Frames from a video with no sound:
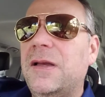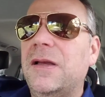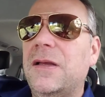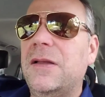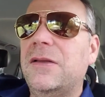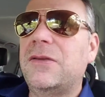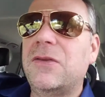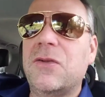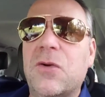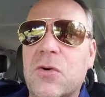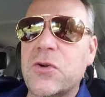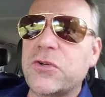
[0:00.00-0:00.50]

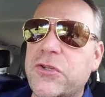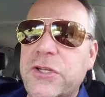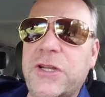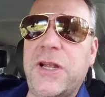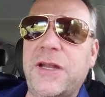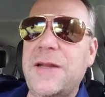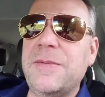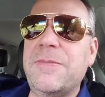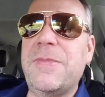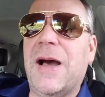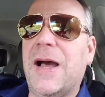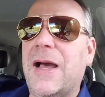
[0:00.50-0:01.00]
Nor should
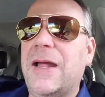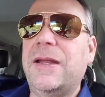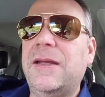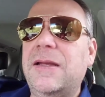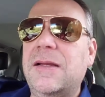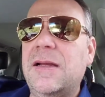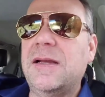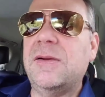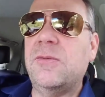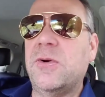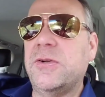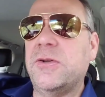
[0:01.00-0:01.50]
anybody,
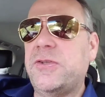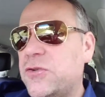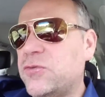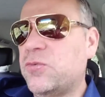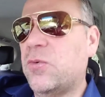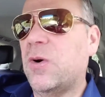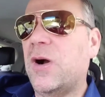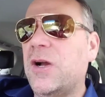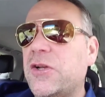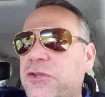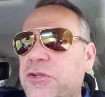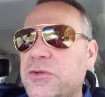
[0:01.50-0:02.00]
which is
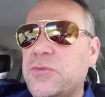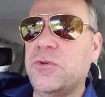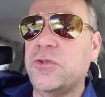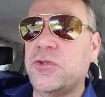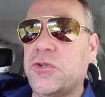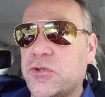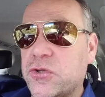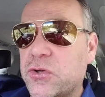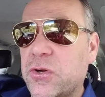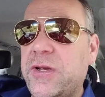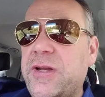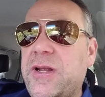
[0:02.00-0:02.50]
why she was
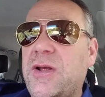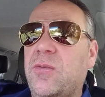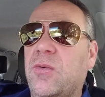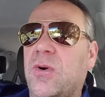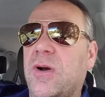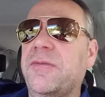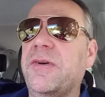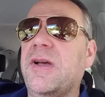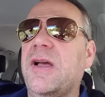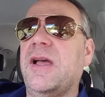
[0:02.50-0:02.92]
treated with